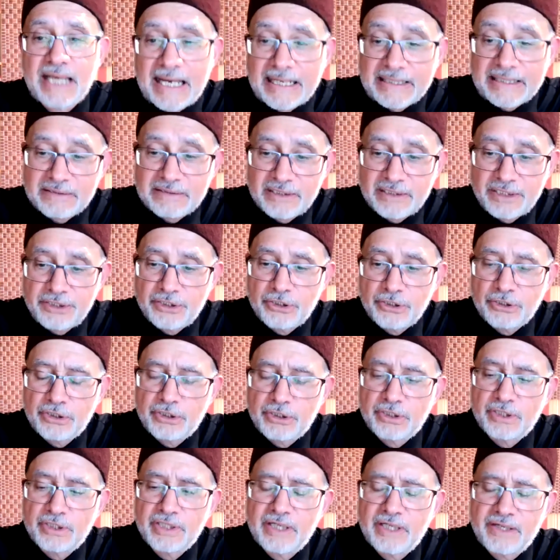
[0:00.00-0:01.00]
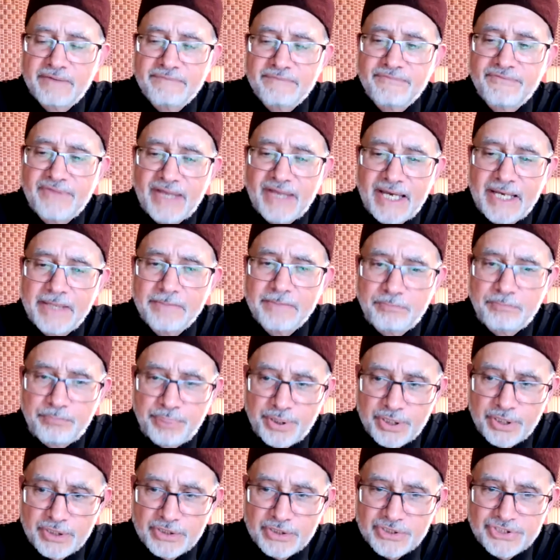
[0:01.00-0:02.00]
likelihood of
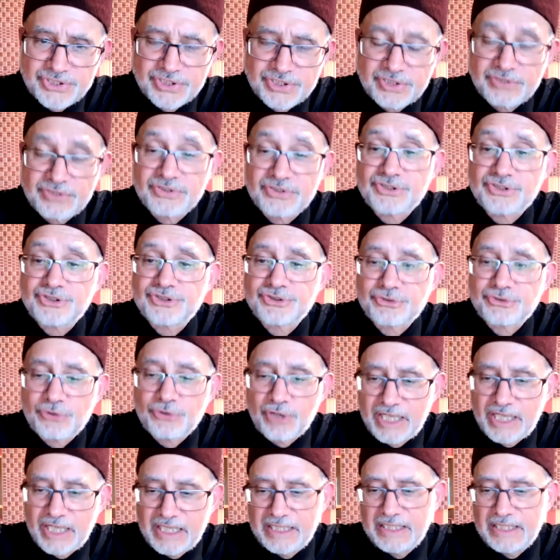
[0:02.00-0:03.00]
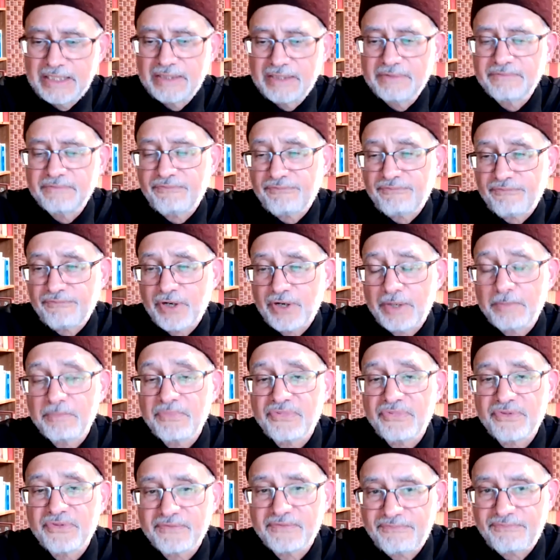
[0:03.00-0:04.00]
that person straying
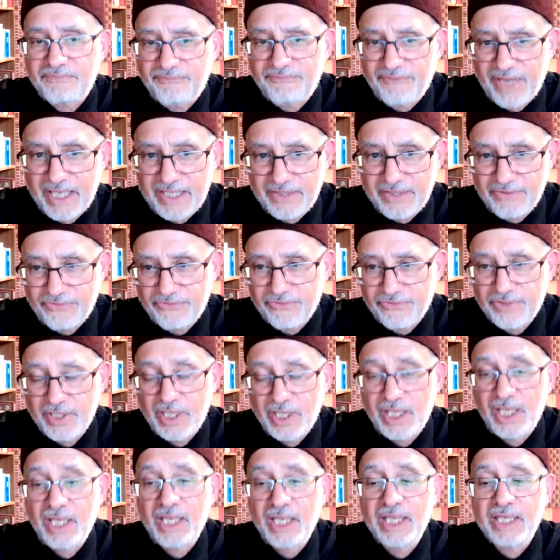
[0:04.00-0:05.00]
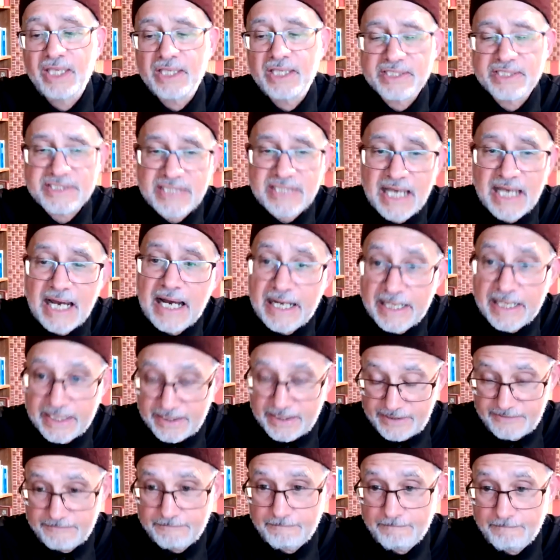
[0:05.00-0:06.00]
from the faith is
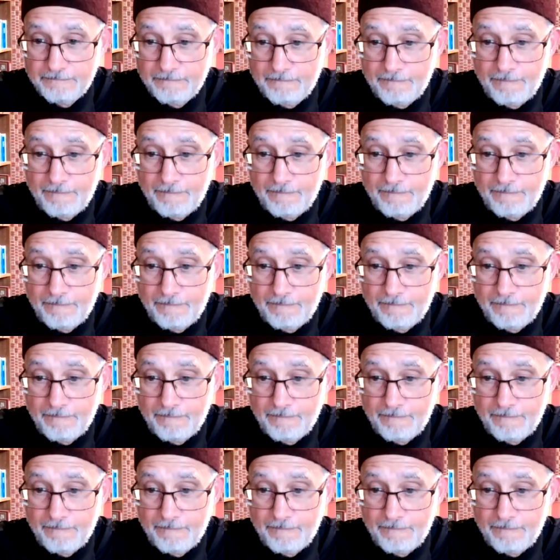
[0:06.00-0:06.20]
high.